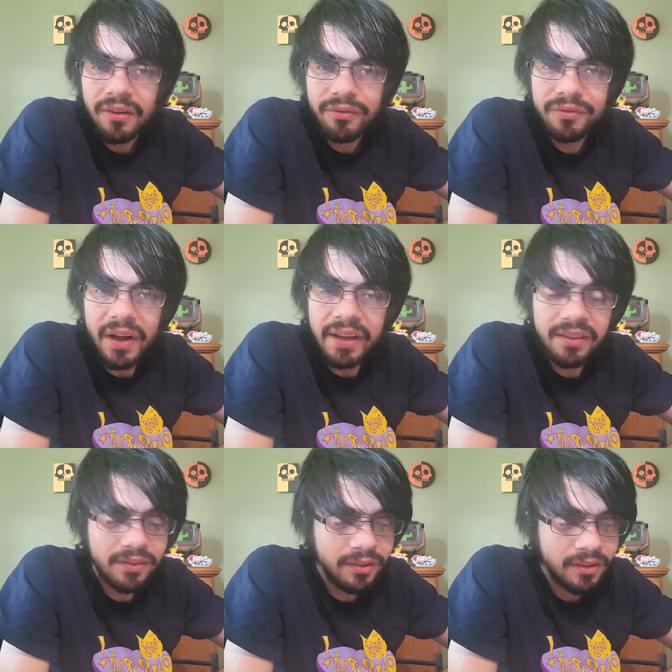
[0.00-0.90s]

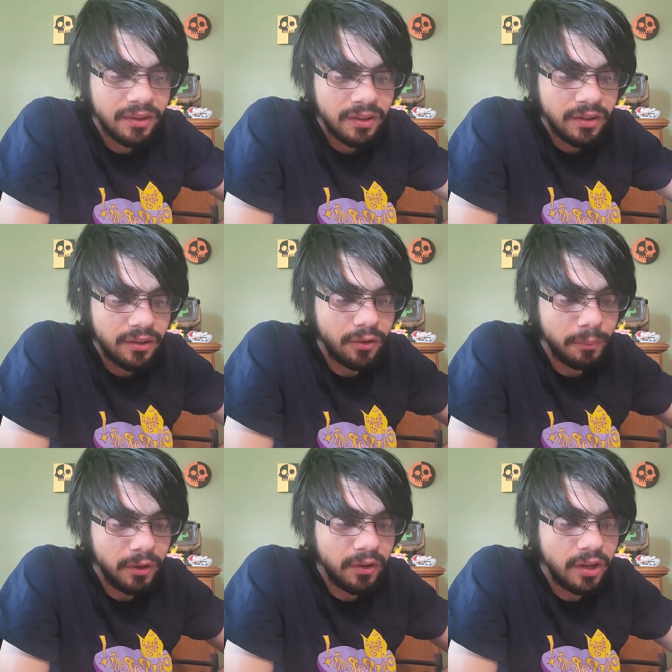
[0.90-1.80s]
fight,
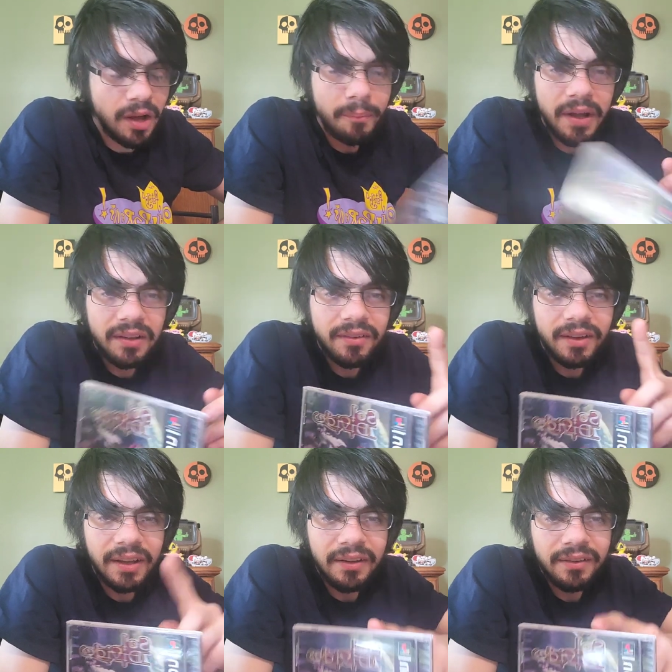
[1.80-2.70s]
melee combat
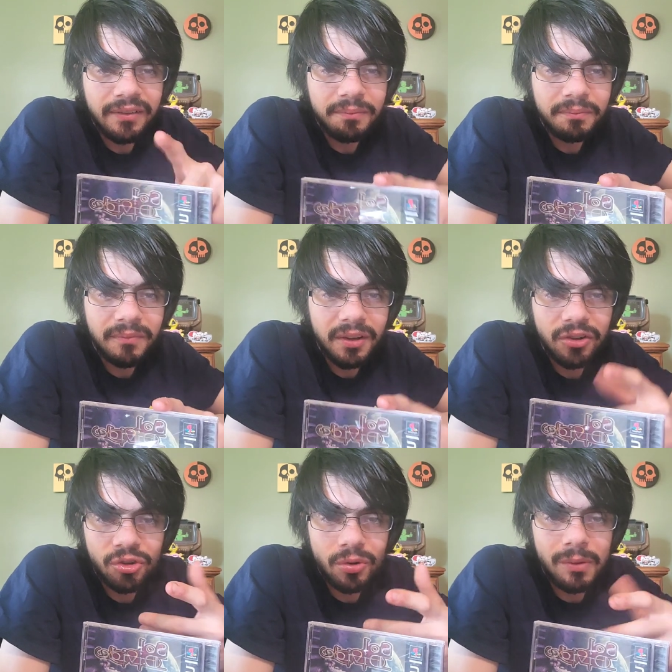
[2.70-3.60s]
in a
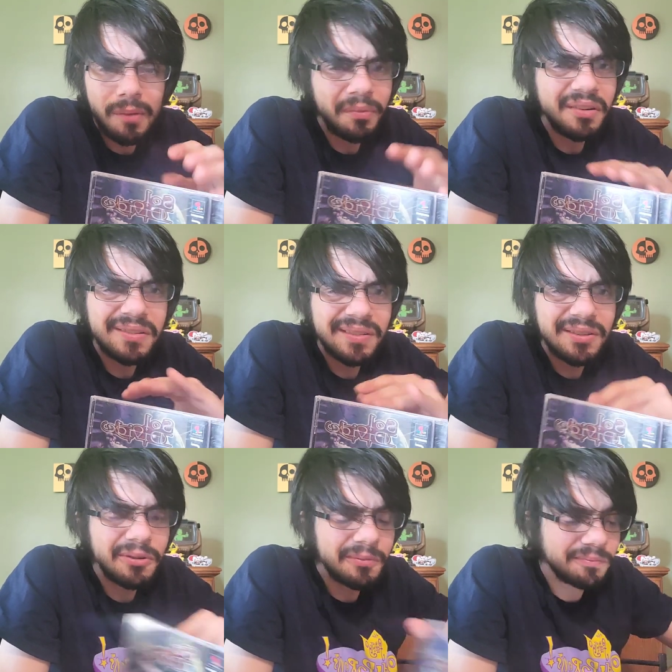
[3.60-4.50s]
shoot 'em up, but it's
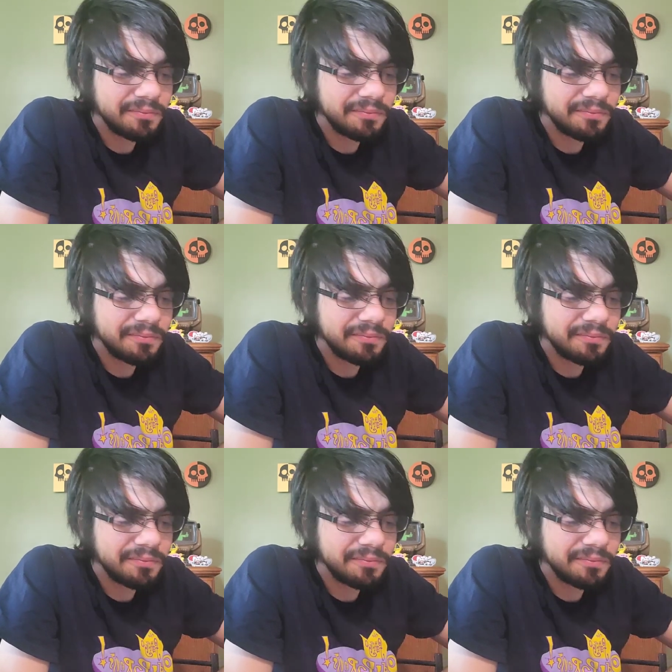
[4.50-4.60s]
still